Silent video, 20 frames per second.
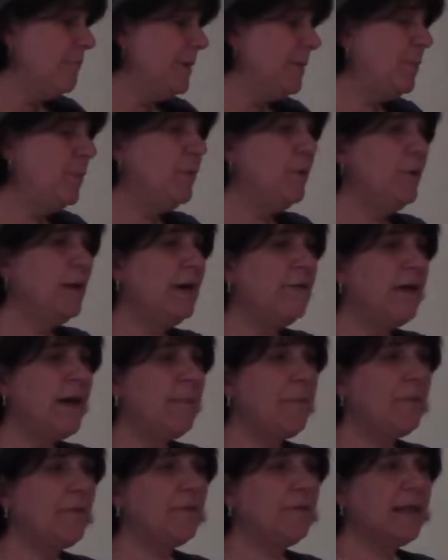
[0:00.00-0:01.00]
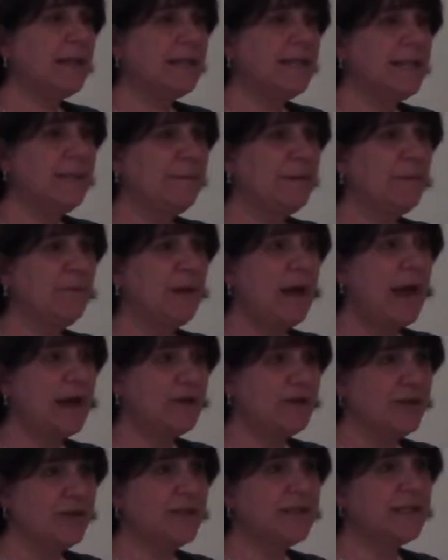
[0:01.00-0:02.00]
People who have hypoglycemic
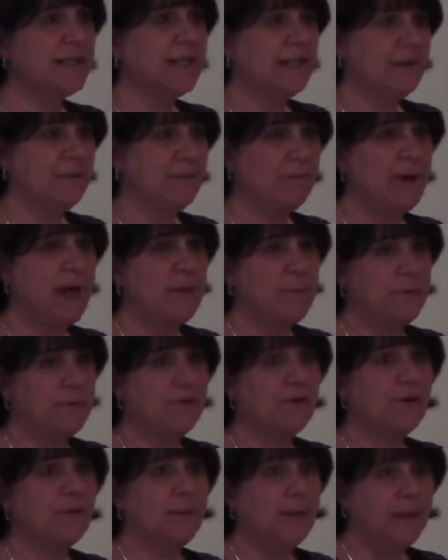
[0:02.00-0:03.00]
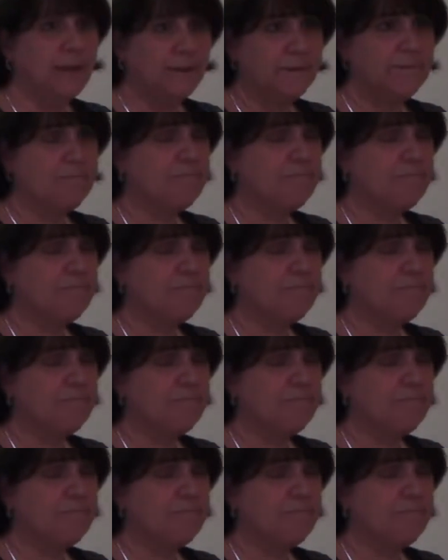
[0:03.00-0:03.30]
reactions can get hypothermic.